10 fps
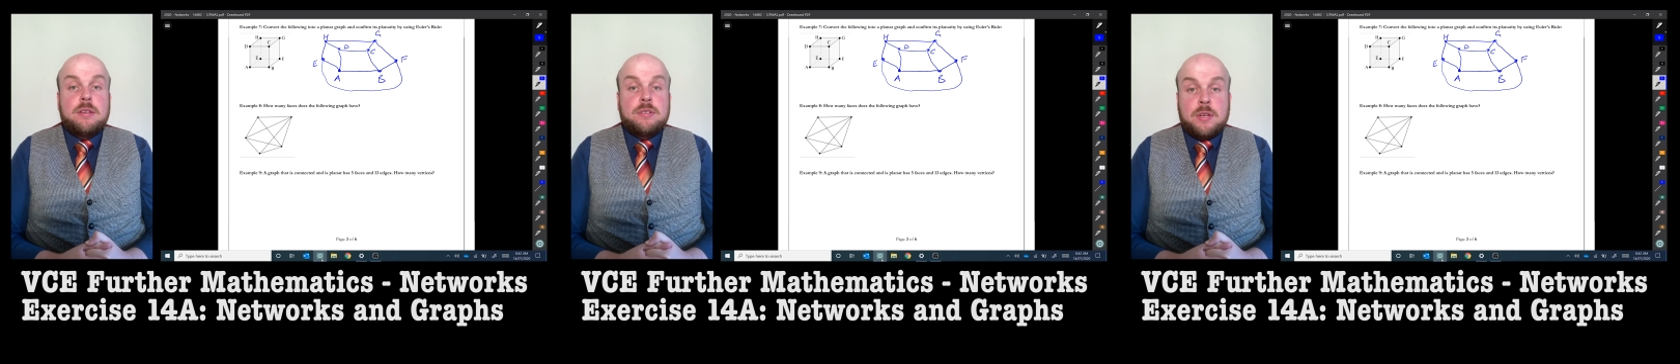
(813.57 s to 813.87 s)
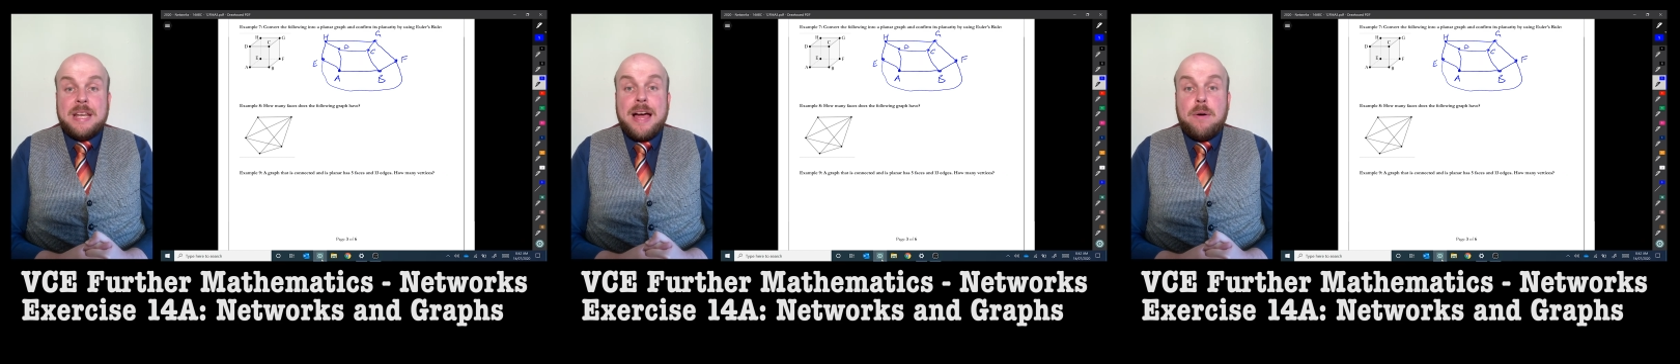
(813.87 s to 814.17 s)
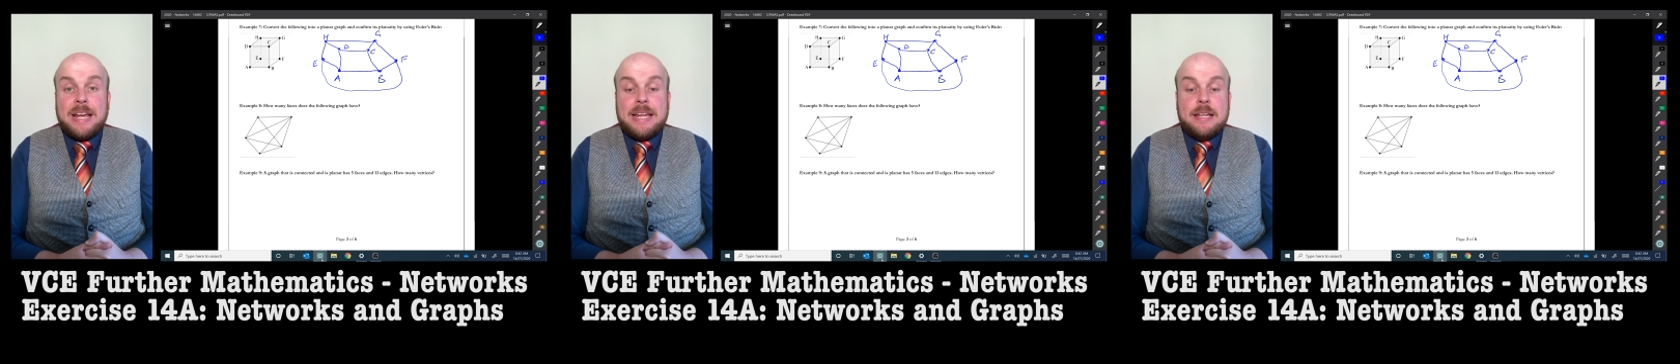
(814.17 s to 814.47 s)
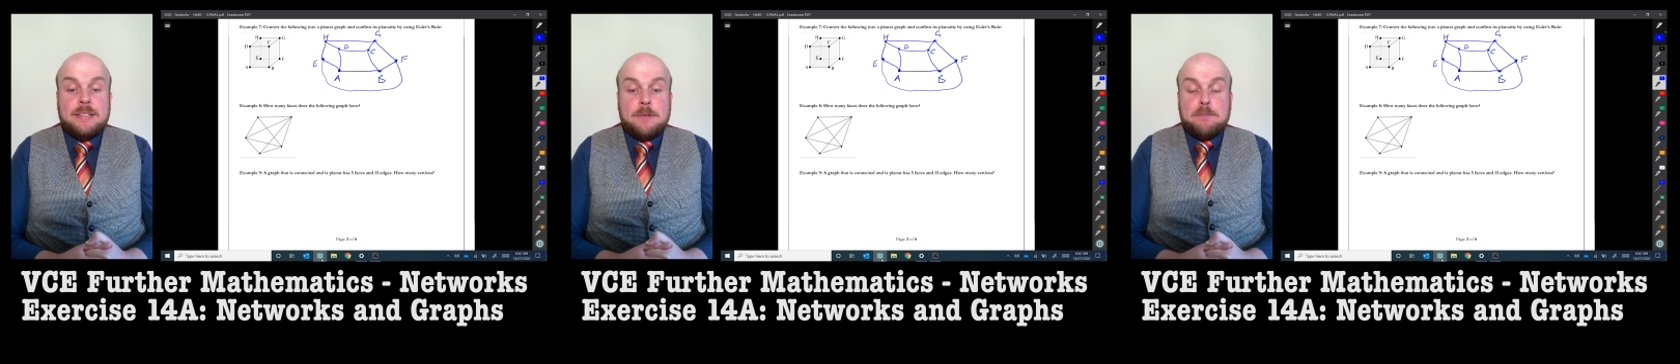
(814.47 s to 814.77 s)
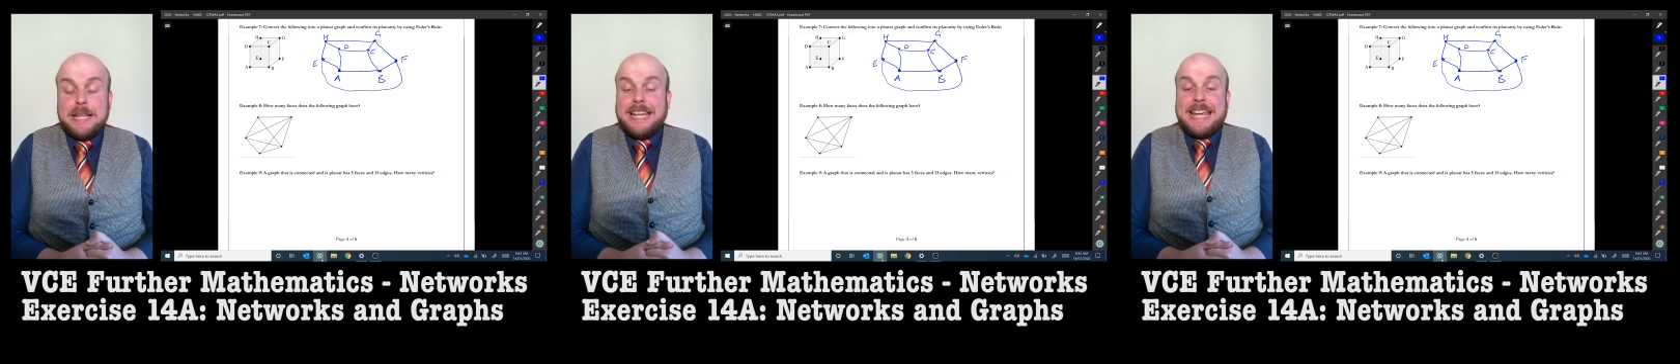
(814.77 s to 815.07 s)
So now I can
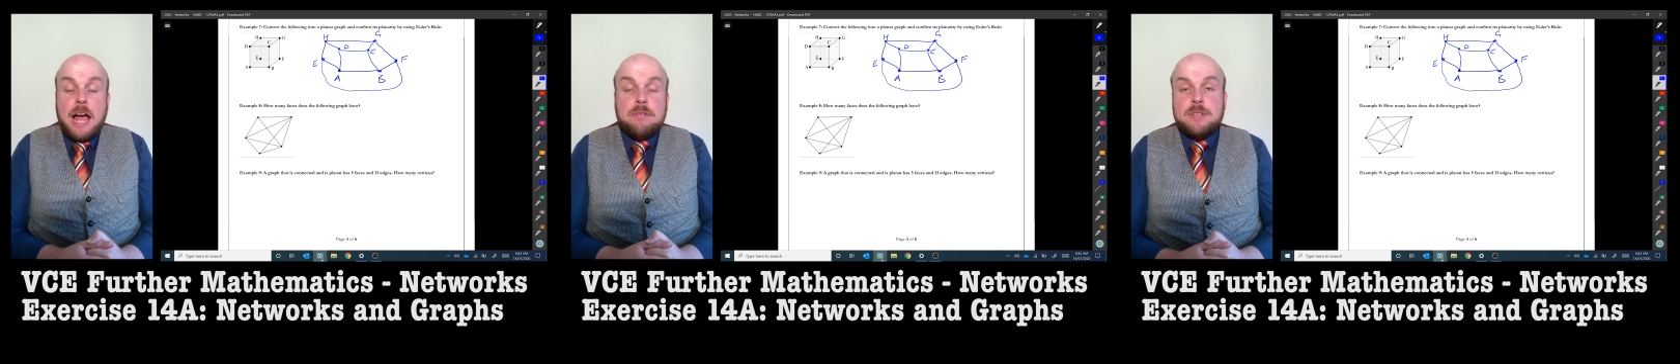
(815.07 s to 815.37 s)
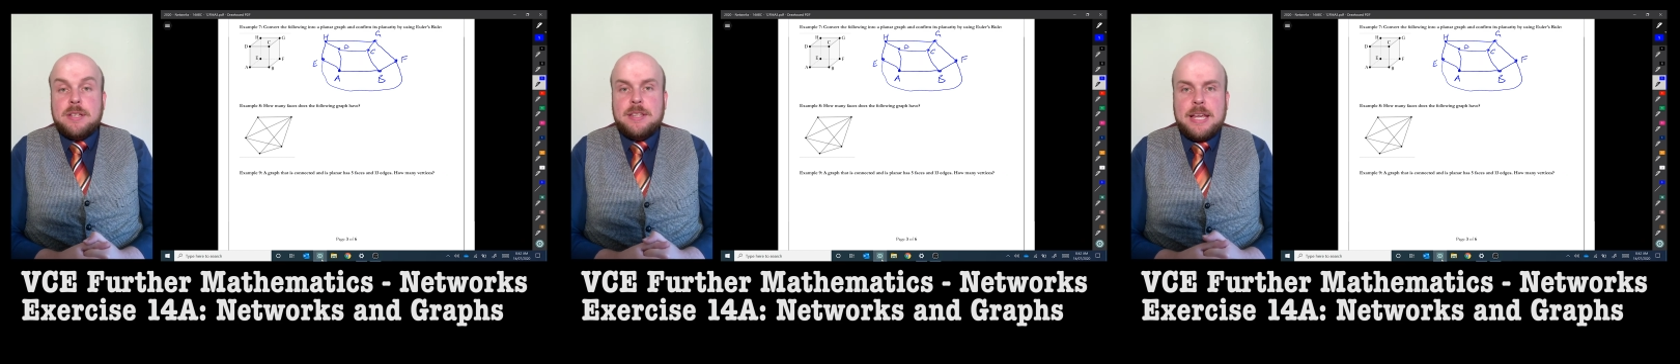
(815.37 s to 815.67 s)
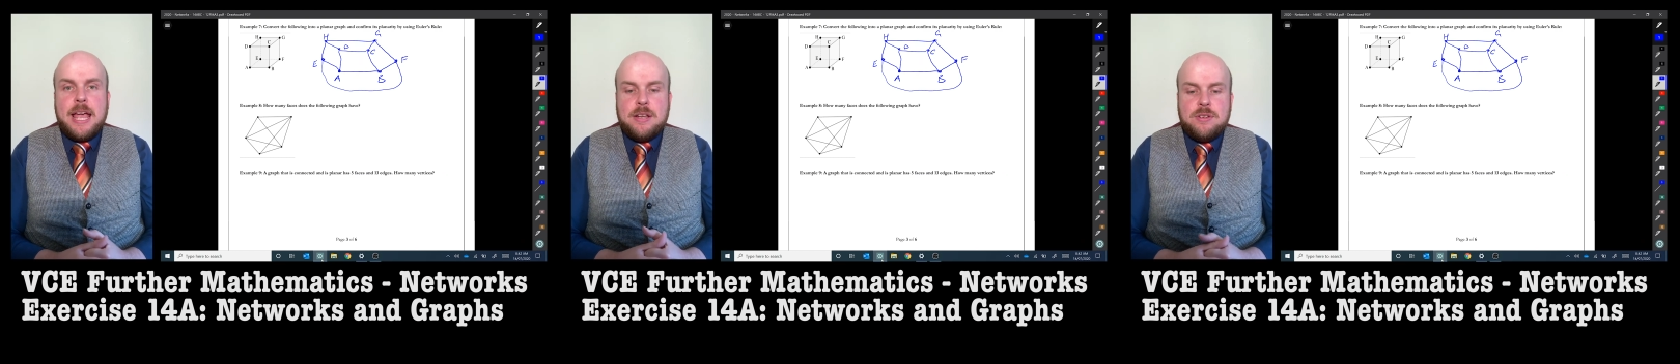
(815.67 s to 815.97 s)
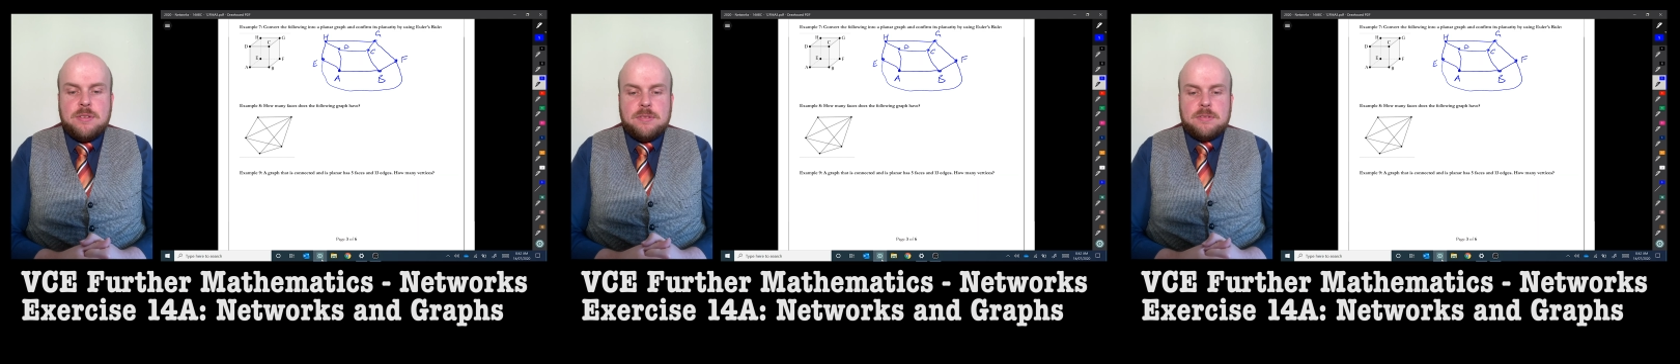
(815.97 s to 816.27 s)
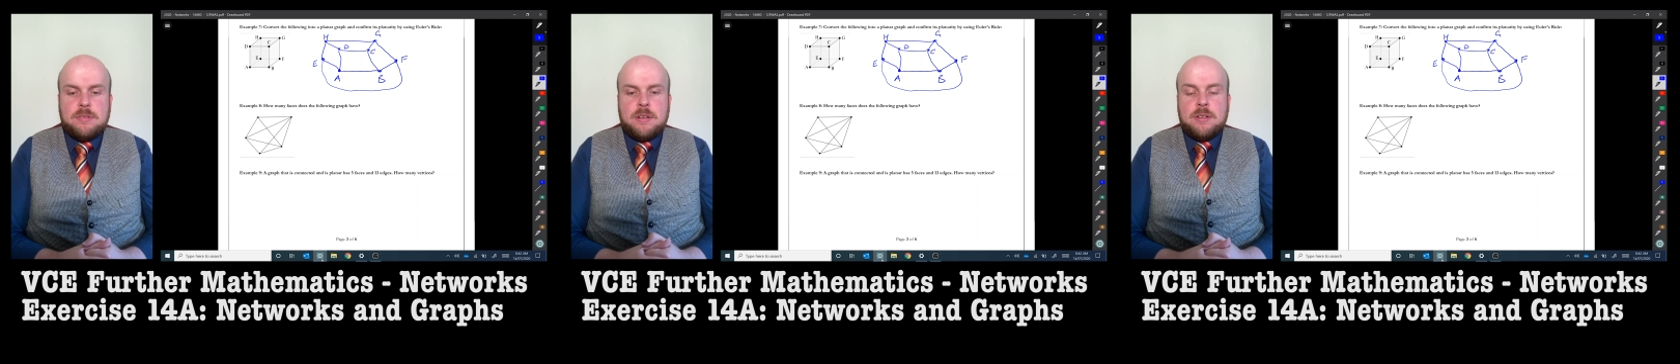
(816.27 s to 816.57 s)
simply count the
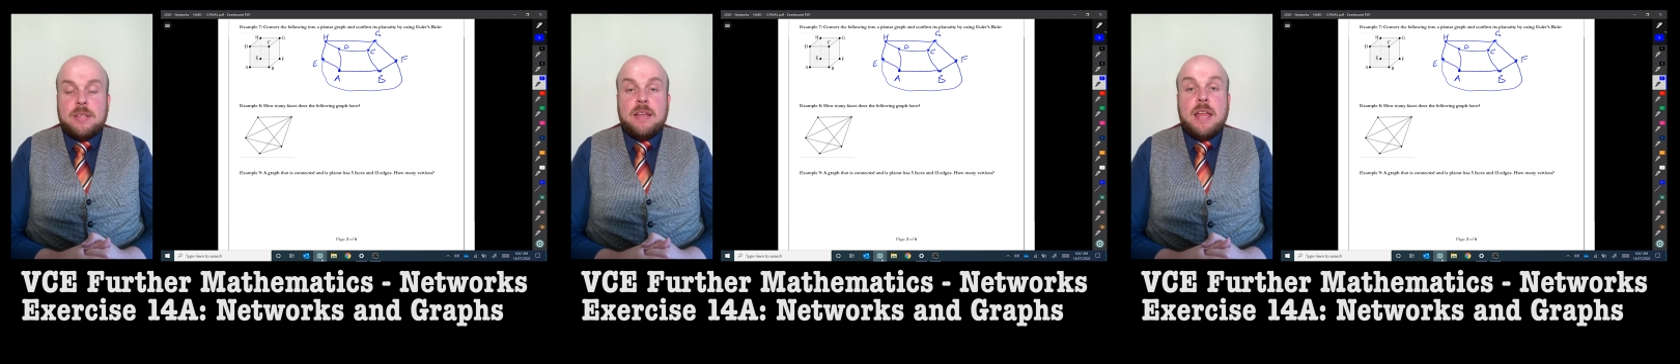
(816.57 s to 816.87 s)
edges or the,